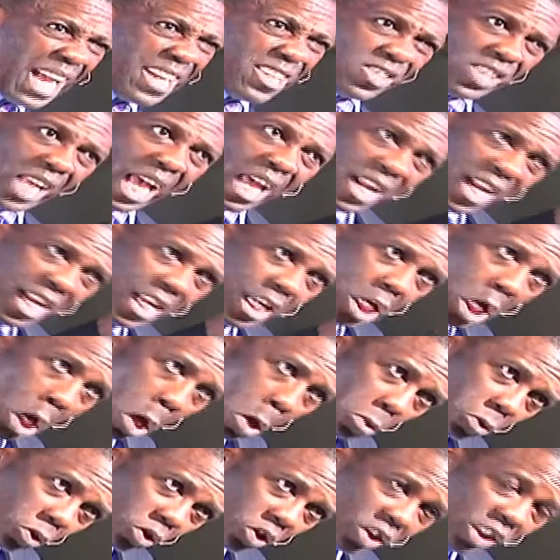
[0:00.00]
Is that a
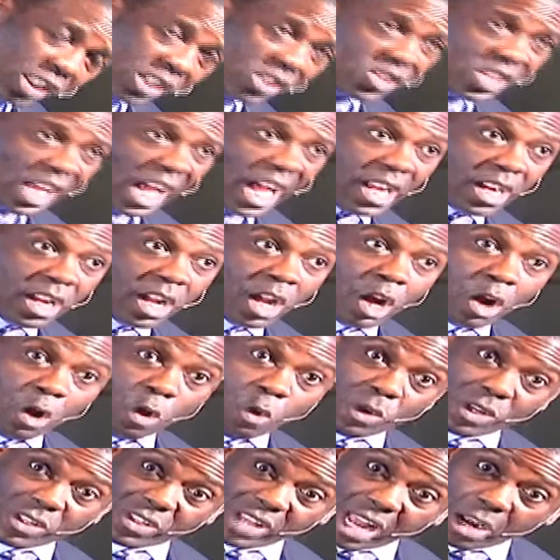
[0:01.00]
ghost? Is that
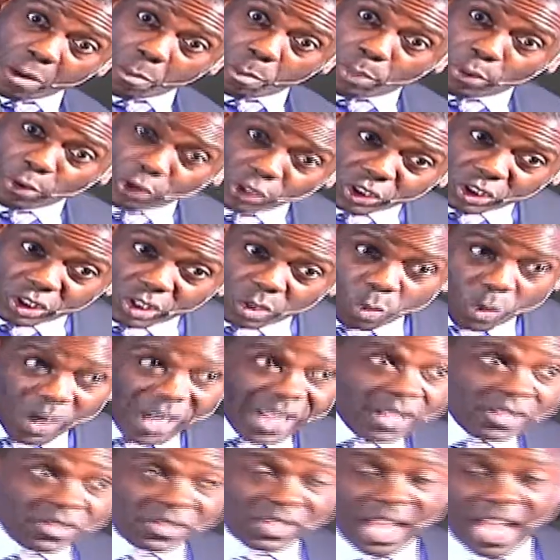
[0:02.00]
a person? What
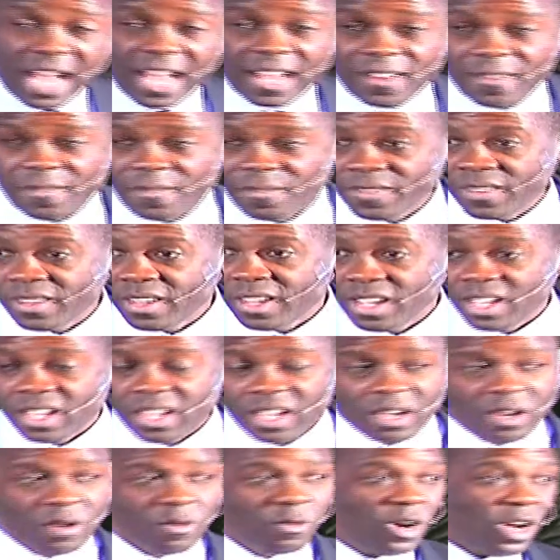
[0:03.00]
is that?
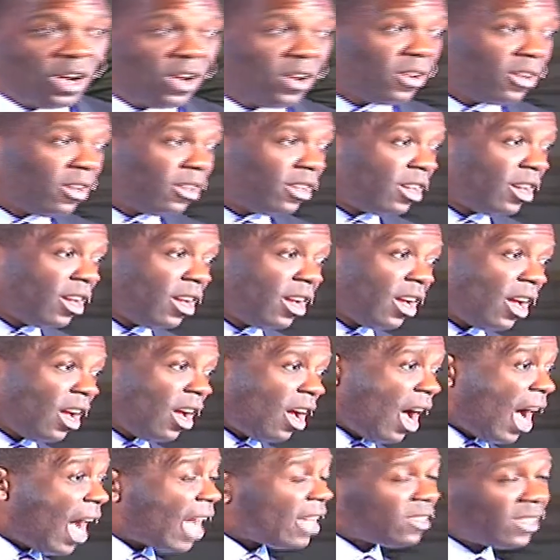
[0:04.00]
Well,
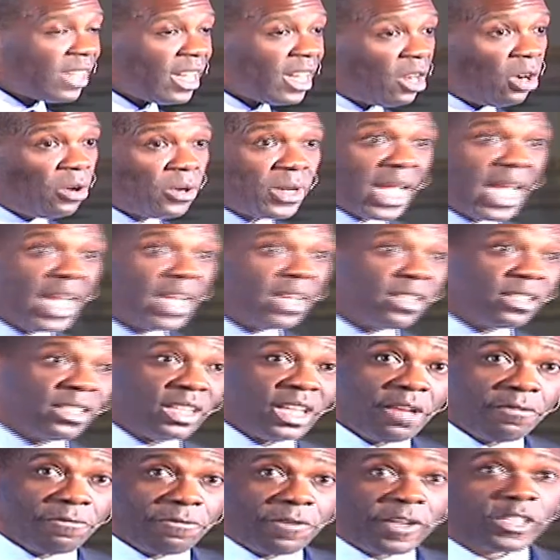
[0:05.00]
I said, okay,
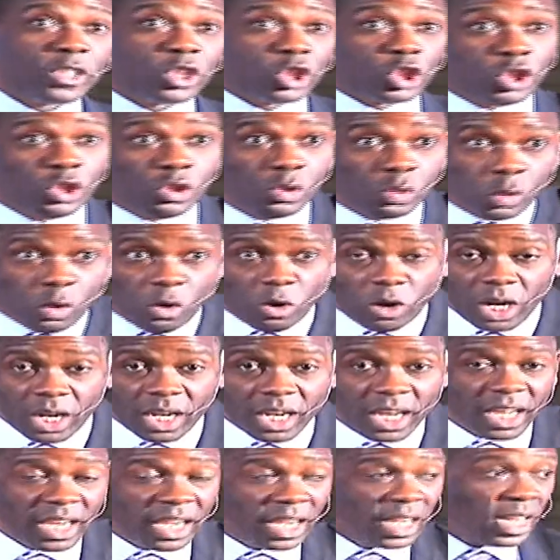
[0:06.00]
if it's you, Lord,
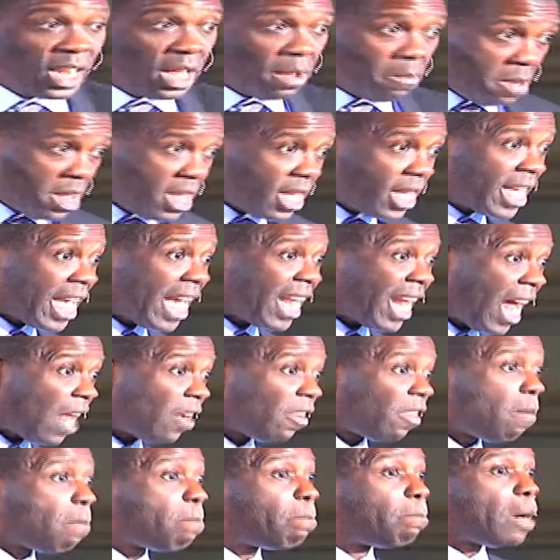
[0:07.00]
let me get out of
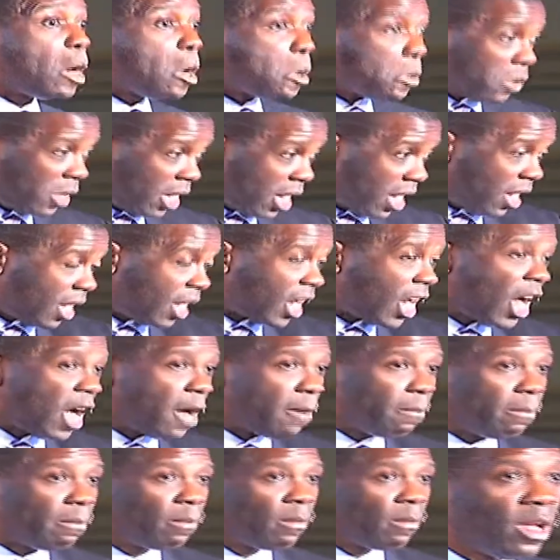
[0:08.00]
the boat and
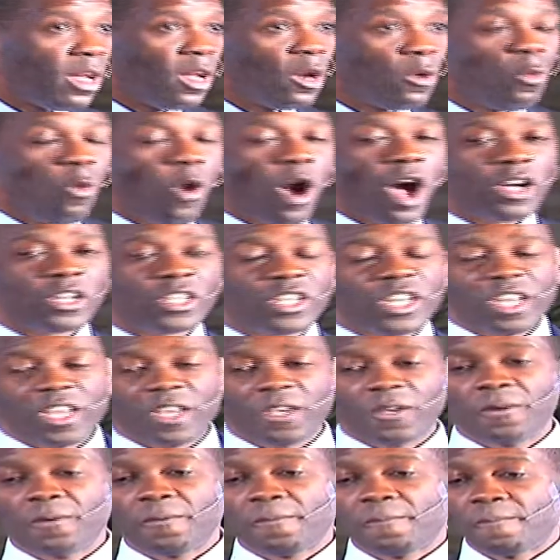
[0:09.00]
come and walk to
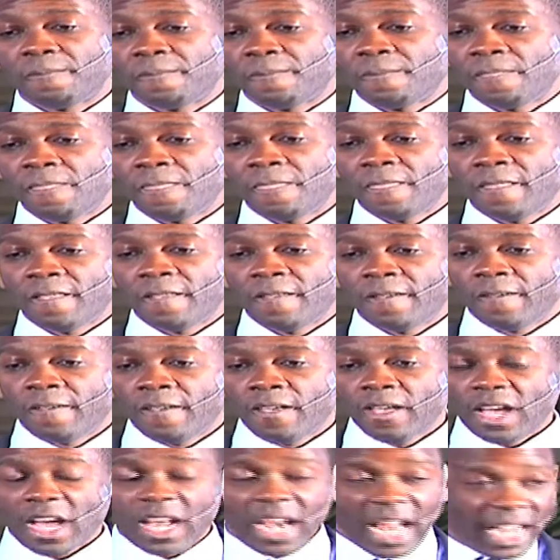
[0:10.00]
you.
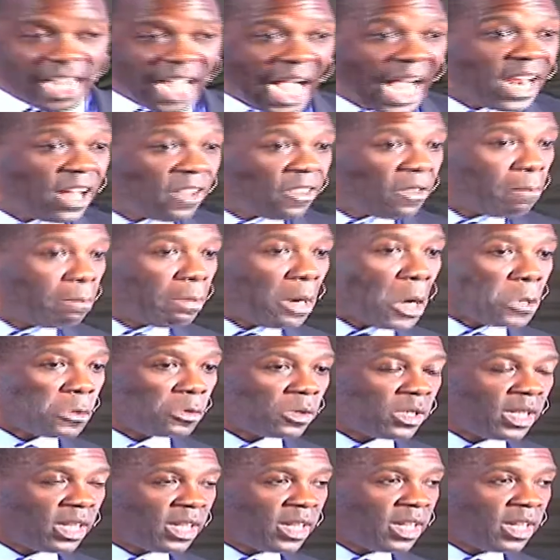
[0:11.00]
And I got out of the boat.